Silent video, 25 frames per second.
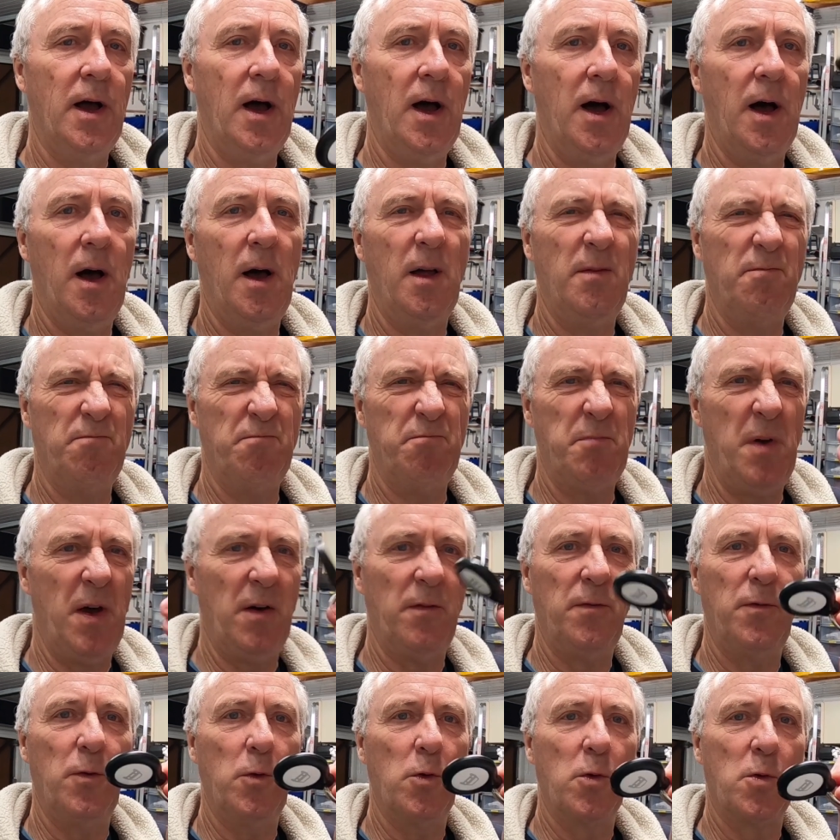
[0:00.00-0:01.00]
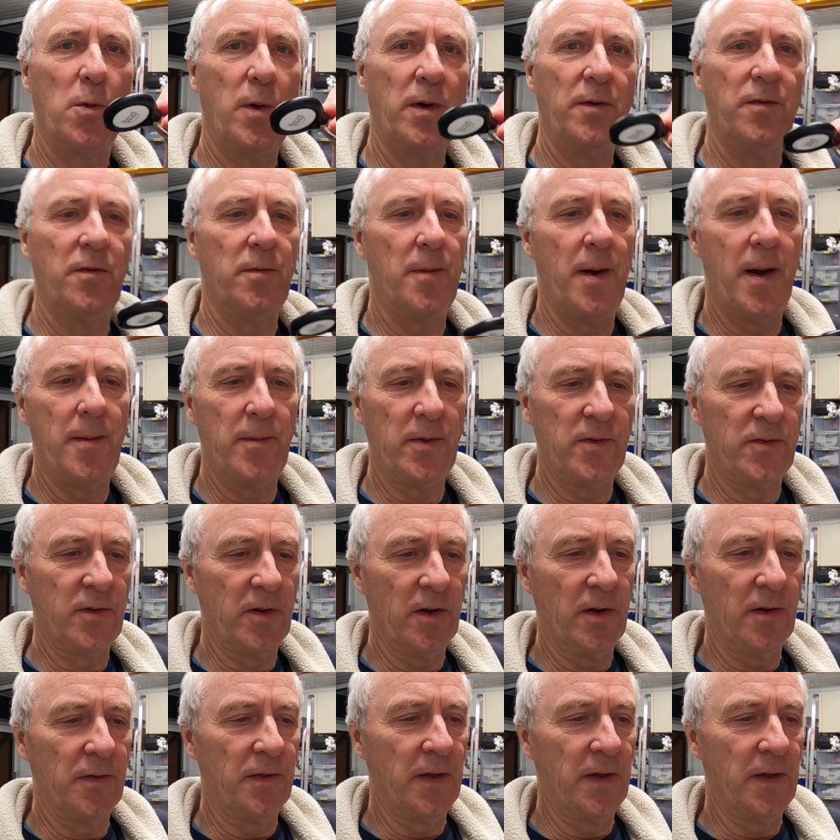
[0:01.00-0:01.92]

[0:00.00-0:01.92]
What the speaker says: About £4 from Amazon,